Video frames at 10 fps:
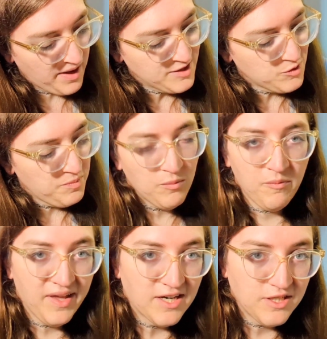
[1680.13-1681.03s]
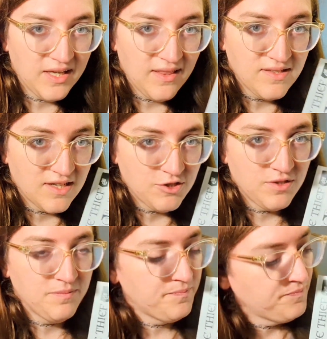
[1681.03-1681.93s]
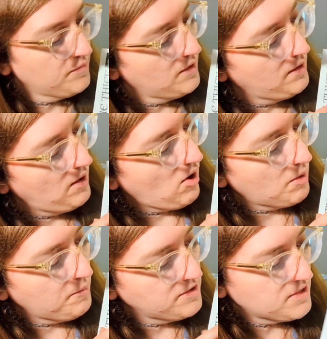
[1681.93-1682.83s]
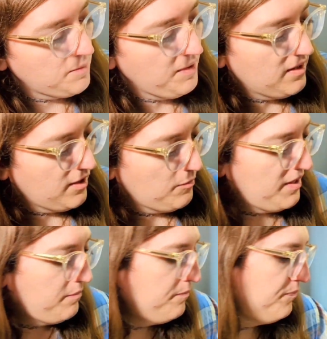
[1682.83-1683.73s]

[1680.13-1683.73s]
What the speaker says: bonds will be when we actually get in the session. Armor is going to be in a little bit.